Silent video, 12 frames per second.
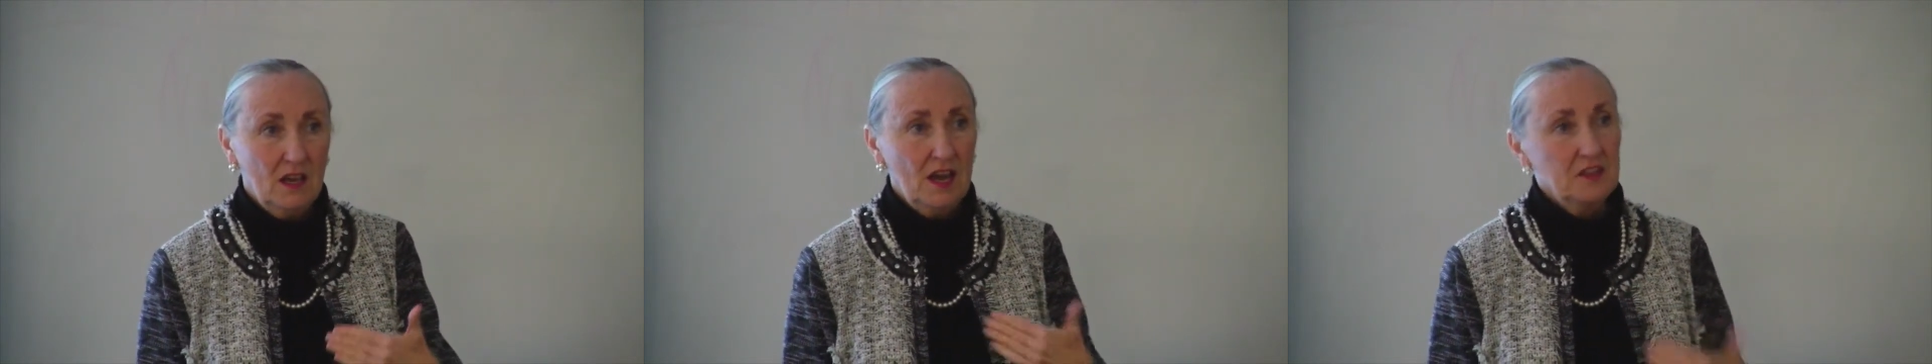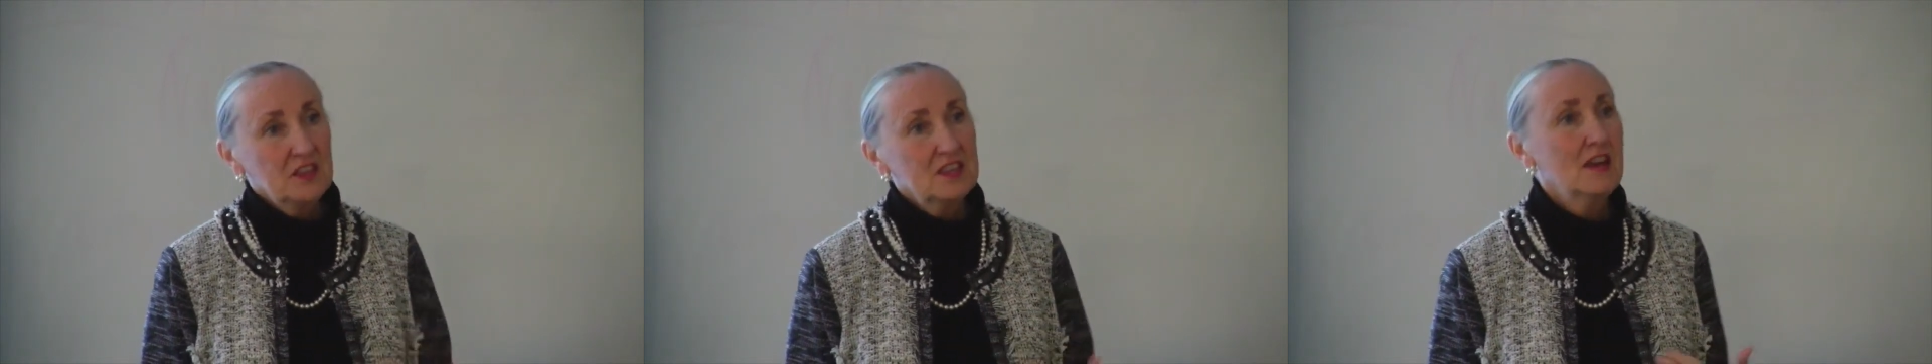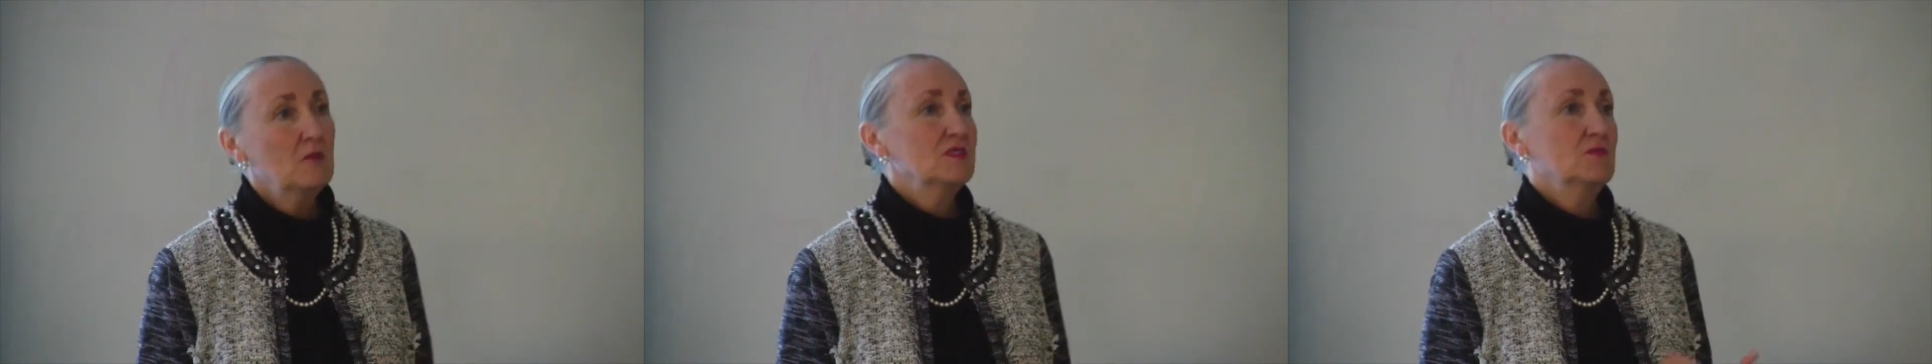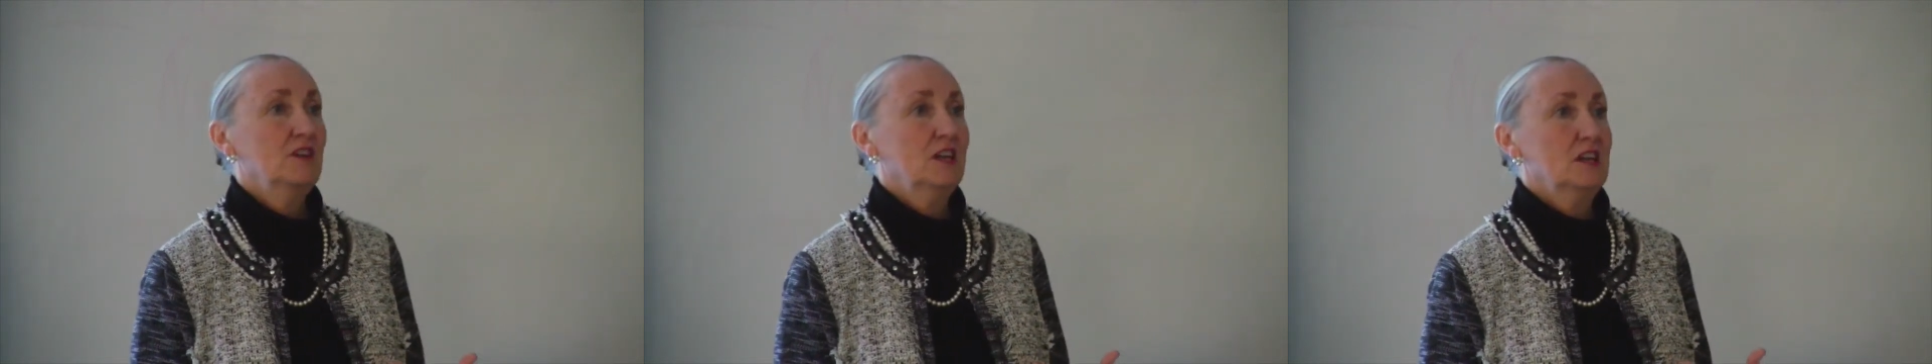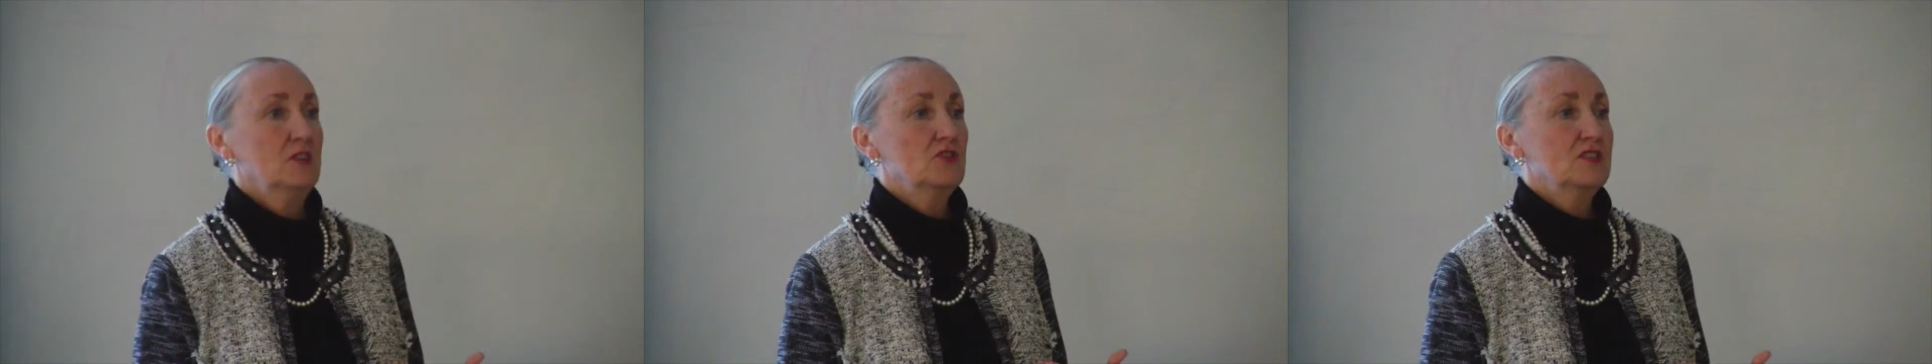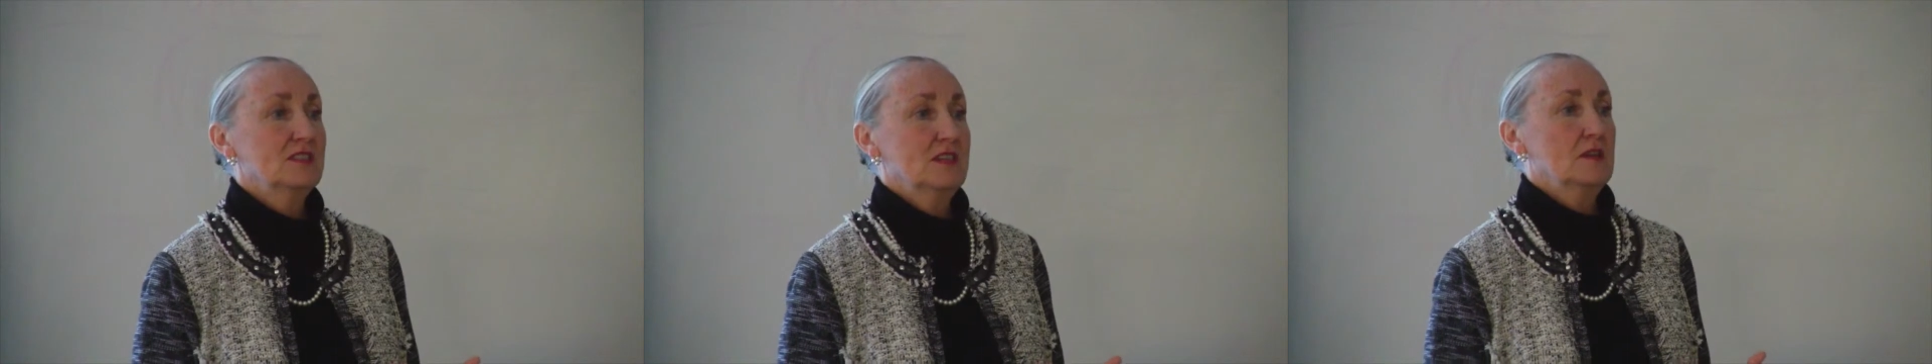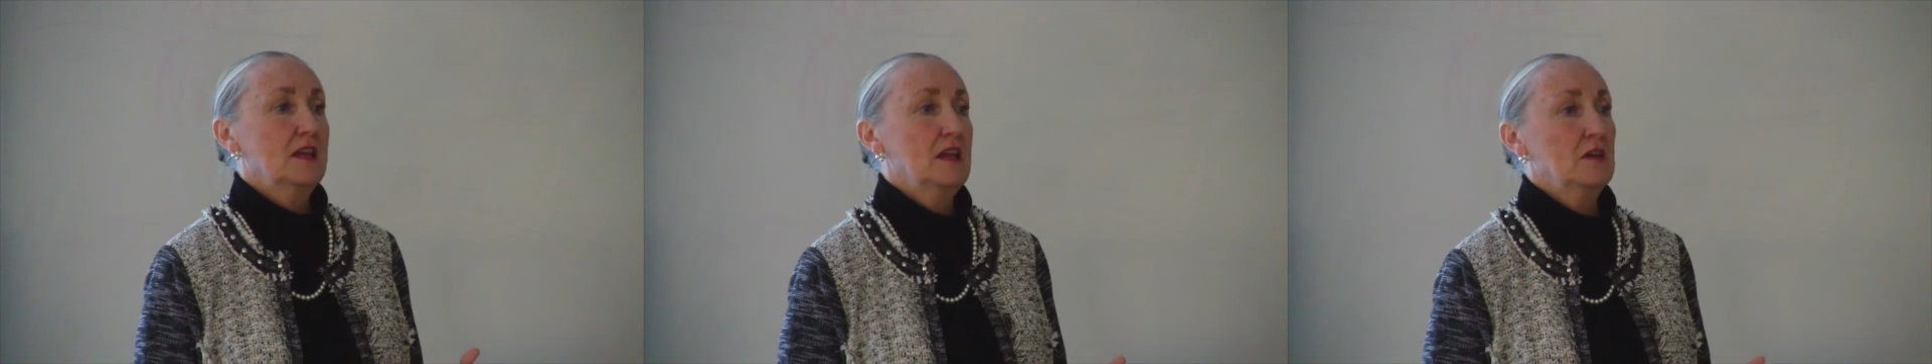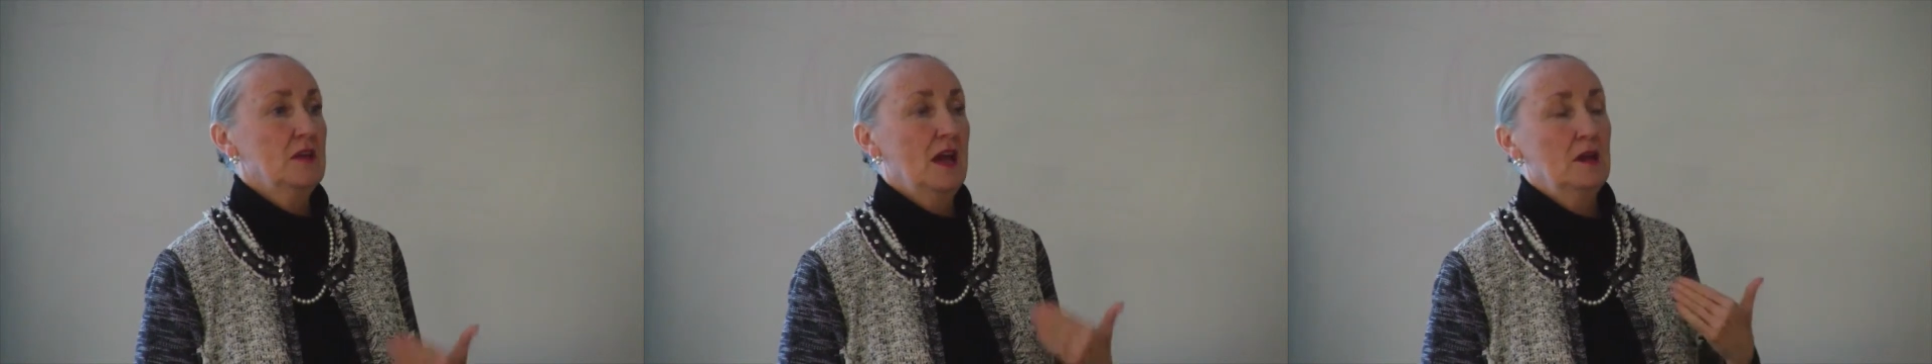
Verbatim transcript: I think that was very interesting, and